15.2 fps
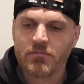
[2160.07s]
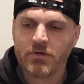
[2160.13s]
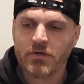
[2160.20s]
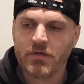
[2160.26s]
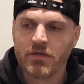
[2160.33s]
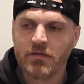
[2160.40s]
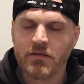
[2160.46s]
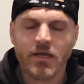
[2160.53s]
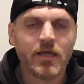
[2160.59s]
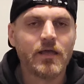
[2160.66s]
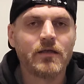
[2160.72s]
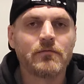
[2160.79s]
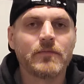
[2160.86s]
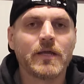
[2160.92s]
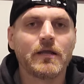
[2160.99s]
but in the
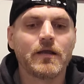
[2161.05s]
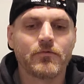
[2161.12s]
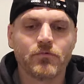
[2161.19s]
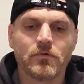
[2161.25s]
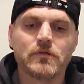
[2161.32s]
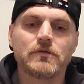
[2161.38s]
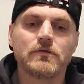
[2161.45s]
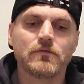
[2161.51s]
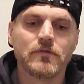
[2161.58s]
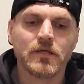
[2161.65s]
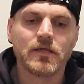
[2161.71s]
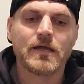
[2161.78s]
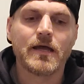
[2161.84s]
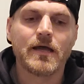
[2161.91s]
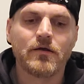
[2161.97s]
end, man, I really do
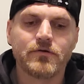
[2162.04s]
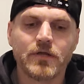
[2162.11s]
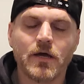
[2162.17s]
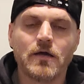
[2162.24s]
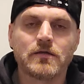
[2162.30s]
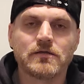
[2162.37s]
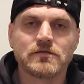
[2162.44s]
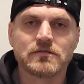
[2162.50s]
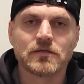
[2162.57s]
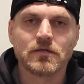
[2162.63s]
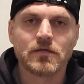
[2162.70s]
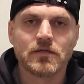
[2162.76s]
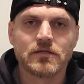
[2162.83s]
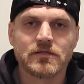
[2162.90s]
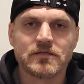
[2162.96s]
think Kyle Daukaus is going
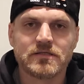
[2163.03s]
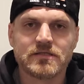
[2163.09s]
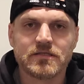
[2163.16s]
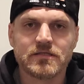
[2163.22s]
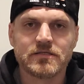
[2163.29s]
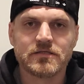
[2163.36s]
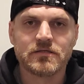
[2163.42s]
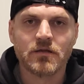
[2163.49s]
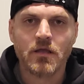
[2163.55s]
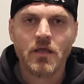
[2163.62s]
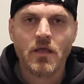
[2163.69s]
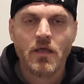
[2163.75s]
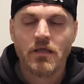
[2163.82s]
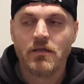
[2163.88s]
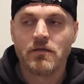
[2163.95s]
to get the decision.
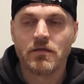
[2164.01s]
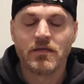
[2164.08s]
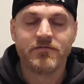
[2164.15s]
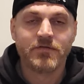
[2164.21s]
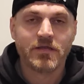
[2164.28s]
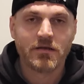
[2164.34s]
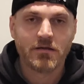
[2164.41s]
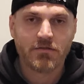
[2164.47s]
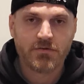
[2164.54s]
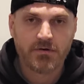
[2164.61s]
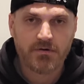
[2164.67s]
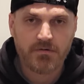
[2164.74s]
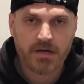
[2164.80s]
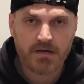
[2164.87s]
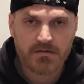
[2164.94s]
He could even get a
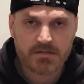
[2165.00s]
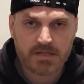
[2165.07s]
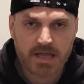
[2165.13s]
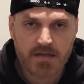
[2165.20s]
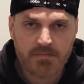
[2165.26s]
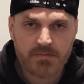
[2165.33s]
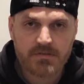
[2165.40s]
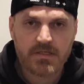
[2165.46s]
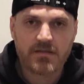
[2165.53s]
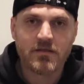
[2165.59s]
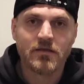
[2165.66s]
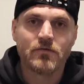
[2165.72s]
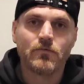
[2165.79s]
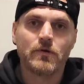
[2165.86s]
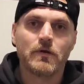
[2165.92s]
third round stoppage. I
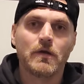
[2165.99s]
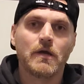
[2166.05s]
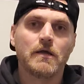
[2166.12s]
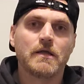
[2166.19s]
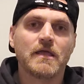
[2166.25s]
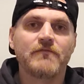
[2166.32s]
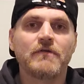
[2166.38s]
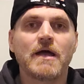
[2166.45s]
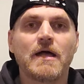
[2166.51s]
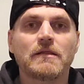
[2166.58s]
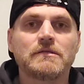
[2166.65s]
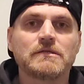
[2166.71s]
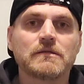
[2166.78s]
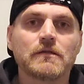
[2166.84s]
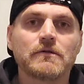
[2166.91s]
think when uh, Kevin
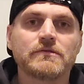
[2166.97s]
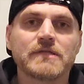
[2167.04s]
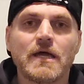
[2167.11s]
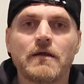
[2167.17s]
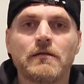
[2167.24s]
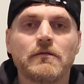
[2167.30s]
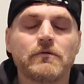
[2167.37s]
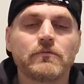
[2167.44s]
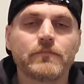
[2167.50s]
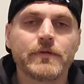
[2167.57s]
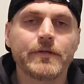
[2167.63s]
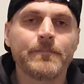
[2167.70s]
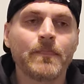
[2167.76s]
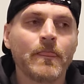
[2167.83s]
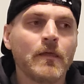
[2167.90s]
Holland slows down a little
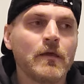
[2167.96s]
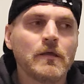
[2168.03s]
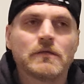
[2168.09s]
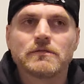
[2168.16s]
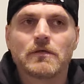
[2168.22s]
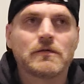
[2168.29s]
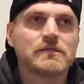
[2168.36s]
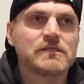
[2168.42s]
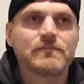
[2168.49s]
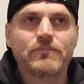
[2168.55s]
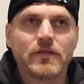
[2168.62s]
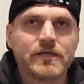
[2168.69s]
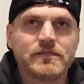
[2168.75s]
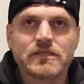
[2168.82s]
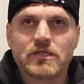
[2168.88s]
bit, as long as he
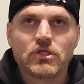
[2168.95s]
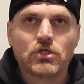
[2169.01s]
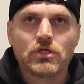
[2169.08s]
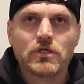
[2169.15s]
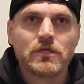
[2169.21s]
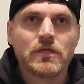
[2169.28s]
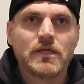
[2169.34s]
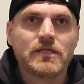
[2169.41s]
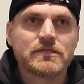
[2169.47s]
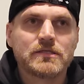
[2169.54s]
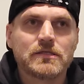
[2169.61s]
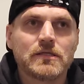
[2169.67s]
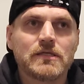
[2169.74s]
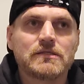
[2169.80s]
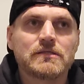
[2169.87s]
plays it good, gets
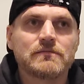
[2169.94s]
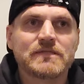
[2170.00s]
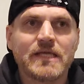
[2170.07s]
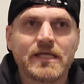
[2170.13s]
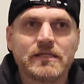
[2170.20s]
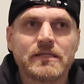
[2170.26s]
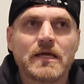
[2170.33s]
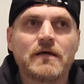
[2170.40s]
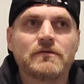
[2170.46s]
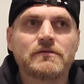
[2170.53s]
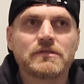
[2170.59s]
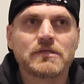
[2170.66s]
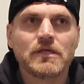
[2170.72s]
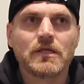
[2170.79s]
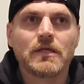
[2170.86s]
gets some
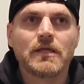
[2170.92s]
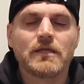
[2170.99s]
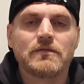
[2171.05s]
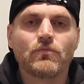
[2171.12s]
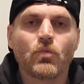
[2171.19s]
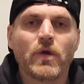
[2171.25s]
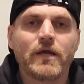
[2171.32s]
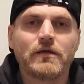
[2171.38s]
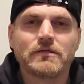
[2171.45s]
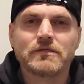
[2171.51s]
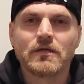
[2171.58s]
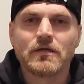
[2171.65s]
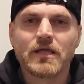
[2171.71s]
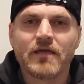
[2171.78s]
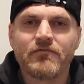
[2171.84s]
takedowns, get get wears
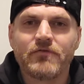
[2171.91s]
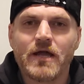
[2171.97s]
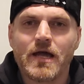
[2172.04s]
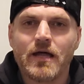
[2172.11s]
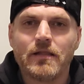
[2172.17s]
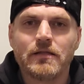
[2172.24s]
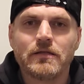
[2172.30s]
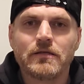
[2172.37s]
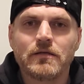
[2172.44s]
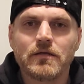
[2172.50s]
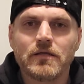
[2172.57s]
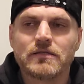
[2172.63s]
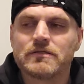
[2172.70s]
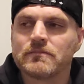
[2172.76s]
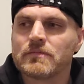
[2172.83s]
on Kevin Holland,
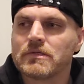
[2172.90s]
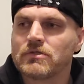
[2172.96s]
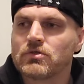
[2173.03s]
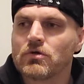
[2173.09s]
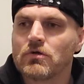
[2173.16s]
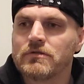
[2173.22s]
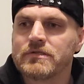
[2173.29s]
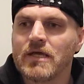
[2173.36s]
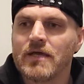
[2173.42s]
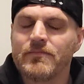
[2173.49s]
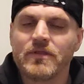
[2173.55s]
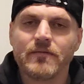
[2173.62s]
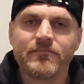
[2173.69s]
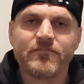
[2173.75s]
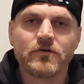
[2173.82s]
gets some control time
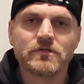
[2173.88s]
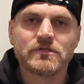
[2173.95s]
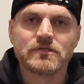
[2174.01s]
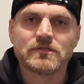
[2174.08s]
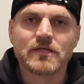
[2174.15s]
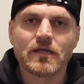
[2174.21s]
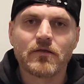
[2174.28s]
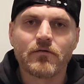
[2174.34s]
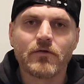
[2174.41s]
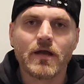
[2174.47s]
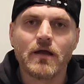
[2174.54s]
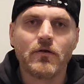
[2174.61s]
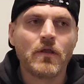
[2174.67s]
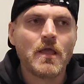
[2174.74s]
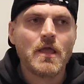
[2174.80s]
in them first and second
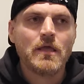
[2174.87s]
round,